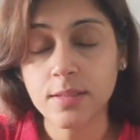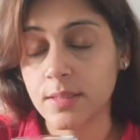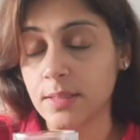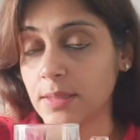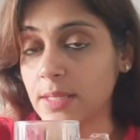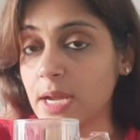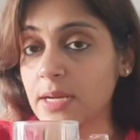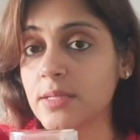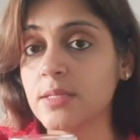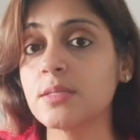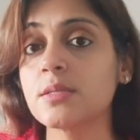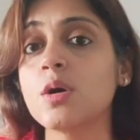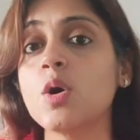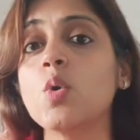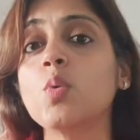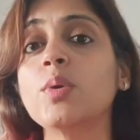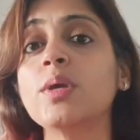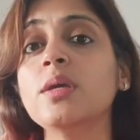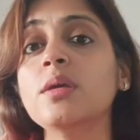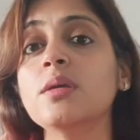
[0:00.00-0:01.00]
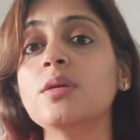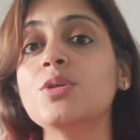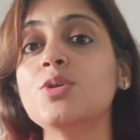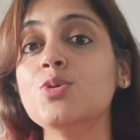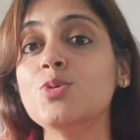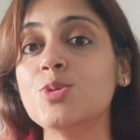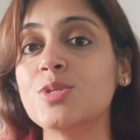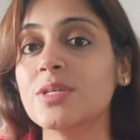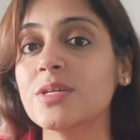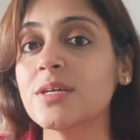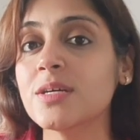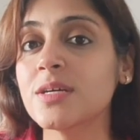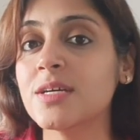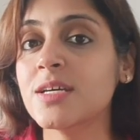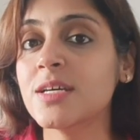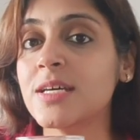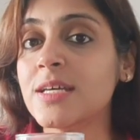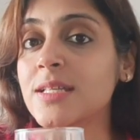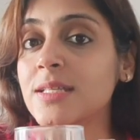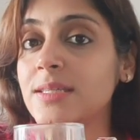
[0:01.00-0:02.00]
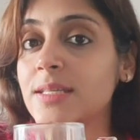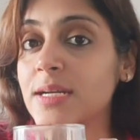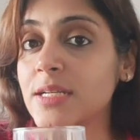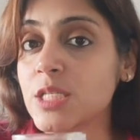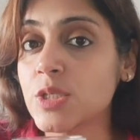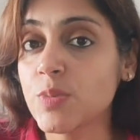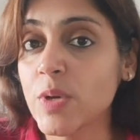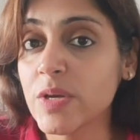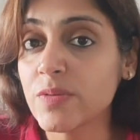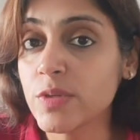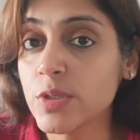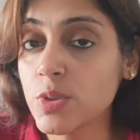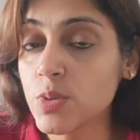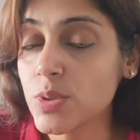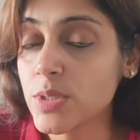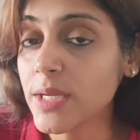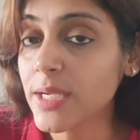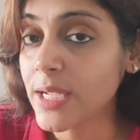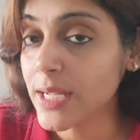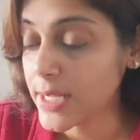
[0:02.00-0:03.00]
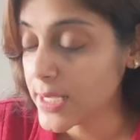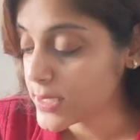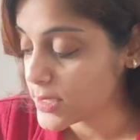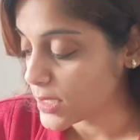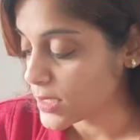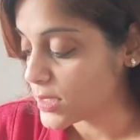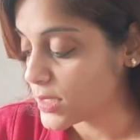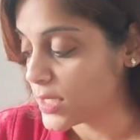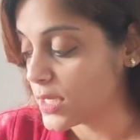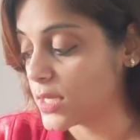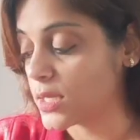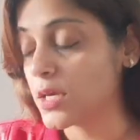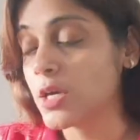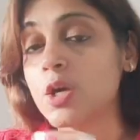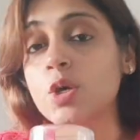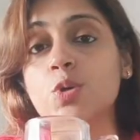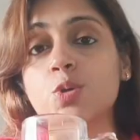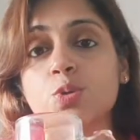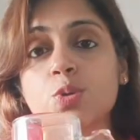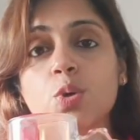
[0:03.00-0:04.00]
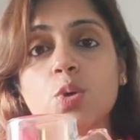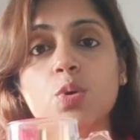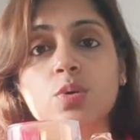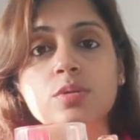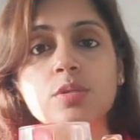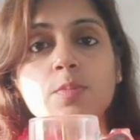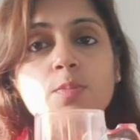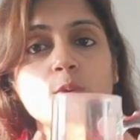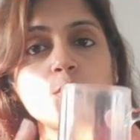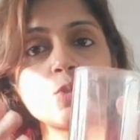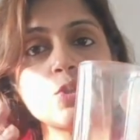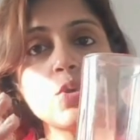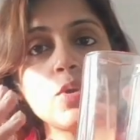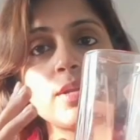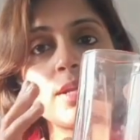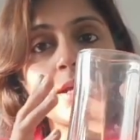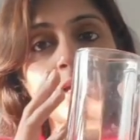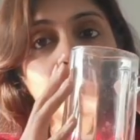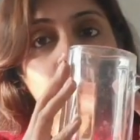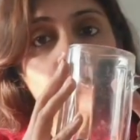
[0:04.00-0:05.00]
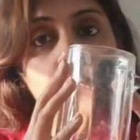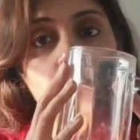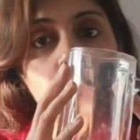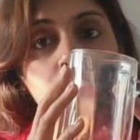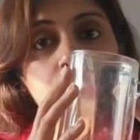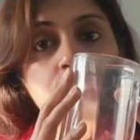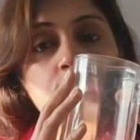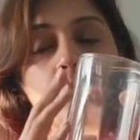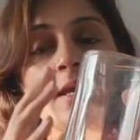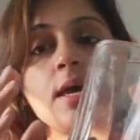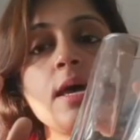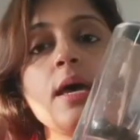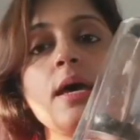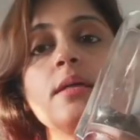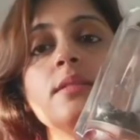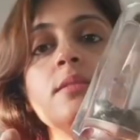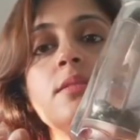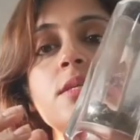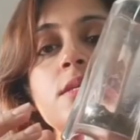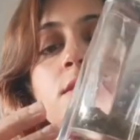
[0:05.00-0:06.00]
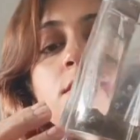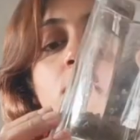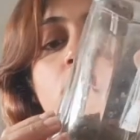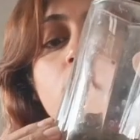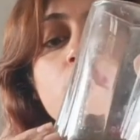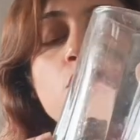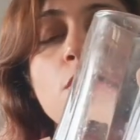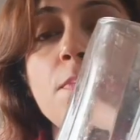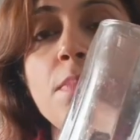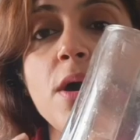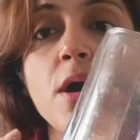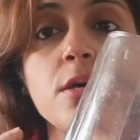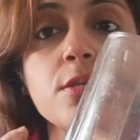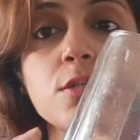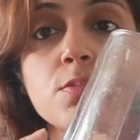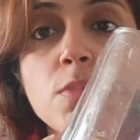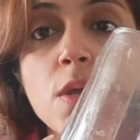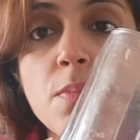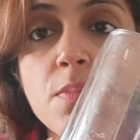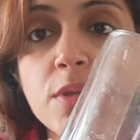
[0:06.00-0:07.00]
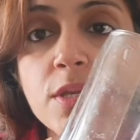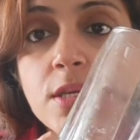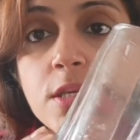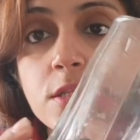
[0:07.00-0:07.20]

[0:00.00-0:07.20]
That is why we use the healing technique. So suppose you are a glass and these are your past memories,